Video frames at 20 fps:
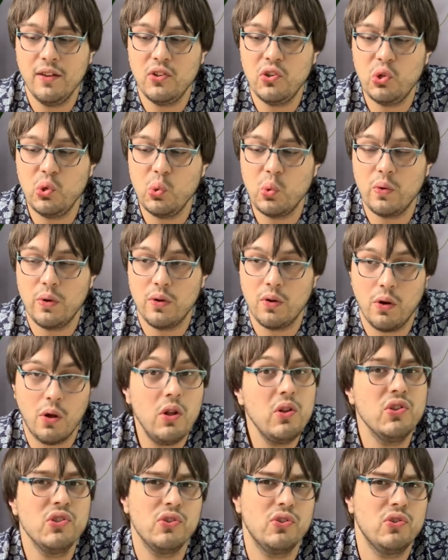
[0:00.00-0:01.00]
to
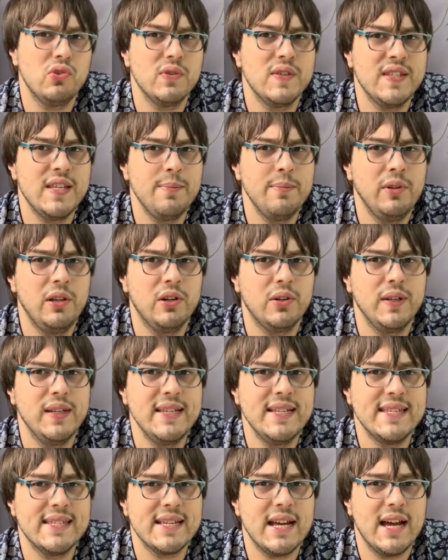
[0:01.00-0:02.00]
a similarly
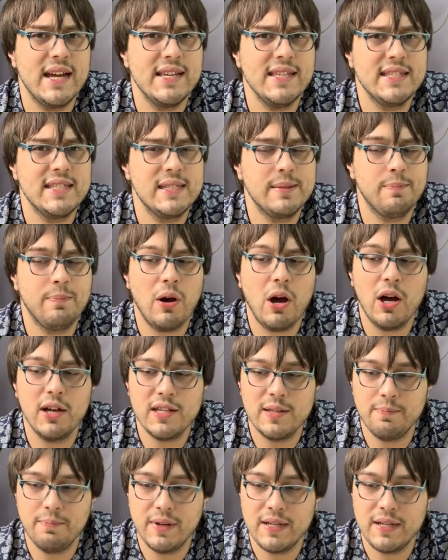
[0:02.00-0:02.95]
sized pot,